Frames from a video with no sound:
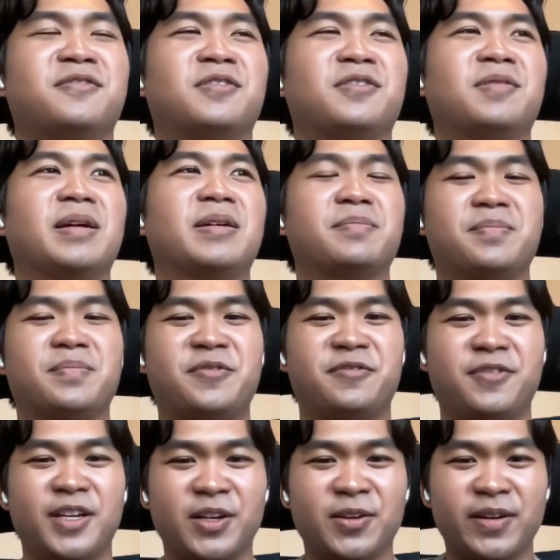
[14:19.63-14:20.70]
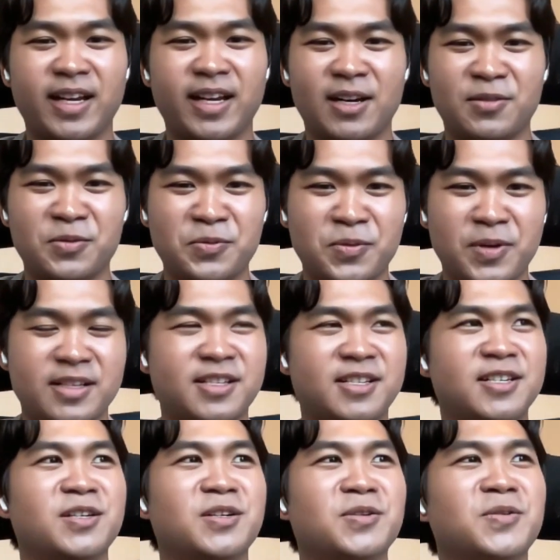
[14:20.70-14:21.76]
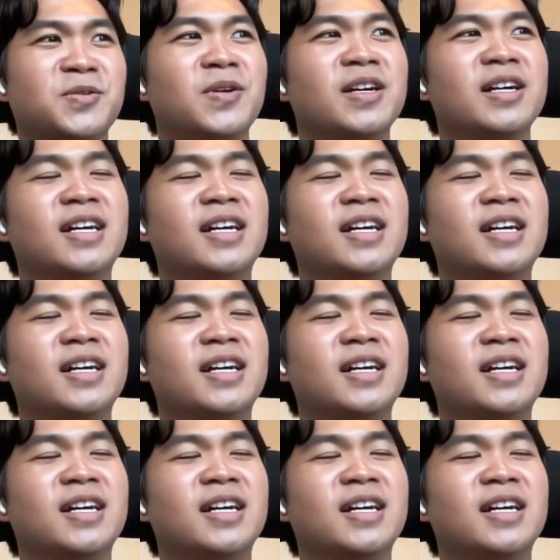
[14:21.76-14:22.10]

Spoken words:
from like figuring out what's new,